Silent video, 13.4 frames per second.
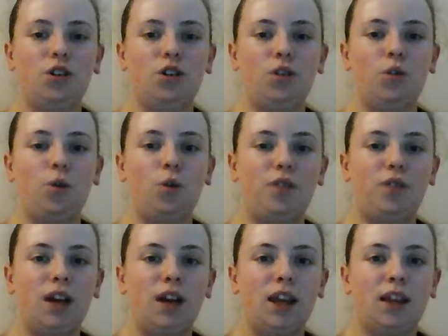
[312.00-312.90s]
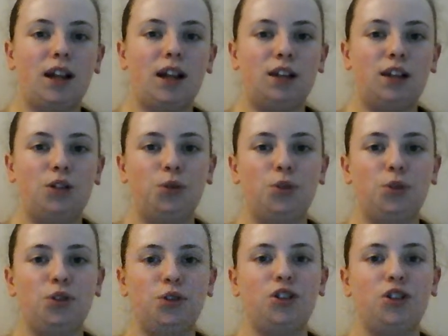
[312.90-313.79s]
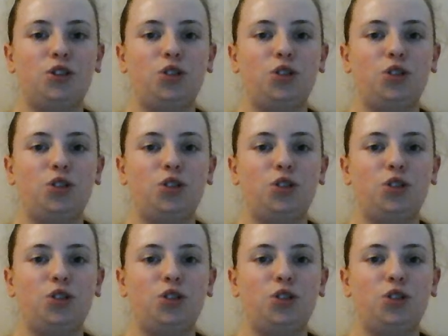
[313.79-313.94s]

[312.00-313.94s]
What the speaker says: hopefully that'll get done